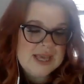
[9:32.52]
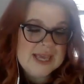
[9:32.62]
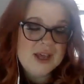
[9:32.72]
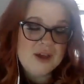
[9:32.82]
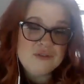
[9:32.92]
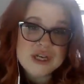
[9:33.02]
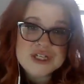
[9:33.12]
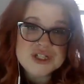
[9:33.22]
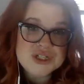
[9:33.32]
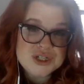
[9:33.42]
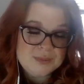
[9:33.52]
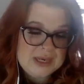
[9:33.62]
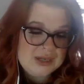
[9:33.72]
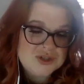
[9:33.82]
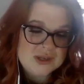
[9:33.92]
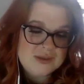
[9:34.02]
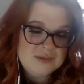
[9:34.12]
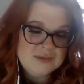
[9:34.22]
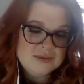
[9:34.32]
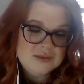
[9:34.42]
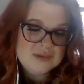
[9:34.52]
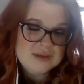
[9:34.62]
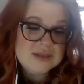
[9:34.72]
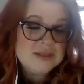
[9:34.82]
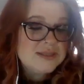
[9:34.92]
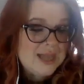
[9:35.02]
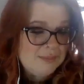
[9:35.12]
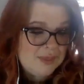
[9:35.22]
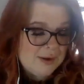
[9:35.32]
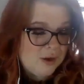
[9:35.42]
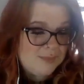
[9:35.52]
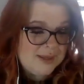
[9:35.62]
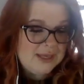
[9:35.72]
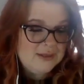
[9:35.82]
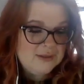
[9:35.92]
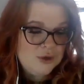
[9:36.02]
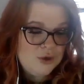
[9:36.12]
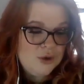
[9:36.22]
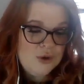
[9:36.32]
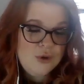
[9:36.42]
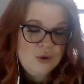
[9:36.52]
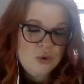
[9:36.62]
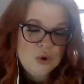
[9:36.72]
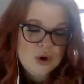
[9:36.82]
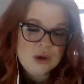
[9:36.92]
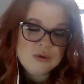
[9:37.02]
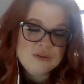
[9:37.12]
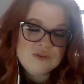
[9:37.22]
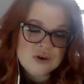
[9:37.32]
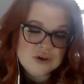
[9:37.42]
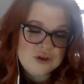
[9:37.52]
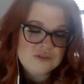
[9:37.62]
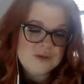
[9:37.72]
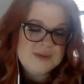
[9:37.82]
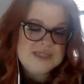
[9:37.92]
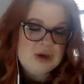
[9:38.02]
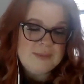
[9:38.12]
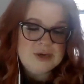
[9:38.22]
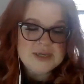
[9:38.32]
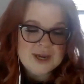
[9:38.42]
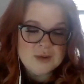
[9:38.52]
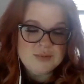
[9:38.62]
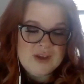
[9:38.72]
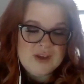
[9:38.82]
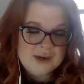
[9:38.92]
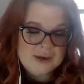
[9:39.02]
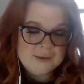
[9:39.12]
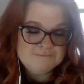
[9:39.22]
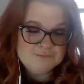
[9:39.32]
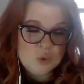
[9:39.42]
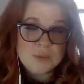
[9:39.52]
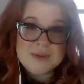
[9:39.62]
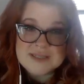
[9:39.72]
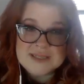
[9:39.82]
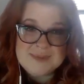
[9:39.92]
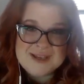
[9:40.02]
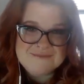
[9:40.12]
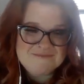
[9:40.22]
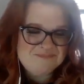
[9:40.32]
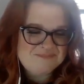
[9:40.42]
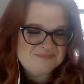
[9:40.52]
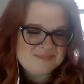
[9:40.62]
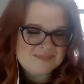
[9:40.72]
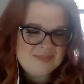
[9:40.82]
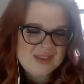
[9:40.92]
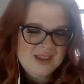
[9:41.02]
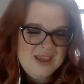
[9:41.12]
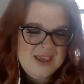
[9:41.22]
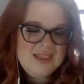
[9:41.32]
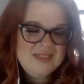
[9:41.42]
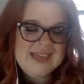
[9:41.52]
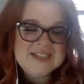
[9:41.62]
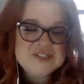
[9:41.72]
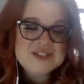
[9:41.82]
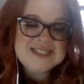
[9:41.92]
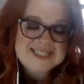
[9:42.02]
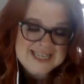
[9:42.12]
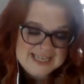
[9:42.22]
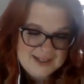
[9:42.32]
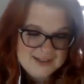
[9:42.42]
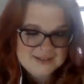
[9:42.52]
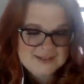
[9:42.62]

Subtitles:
a coverage determination, step therapy, or a referral from his primary care provider or PCP? The answer is D.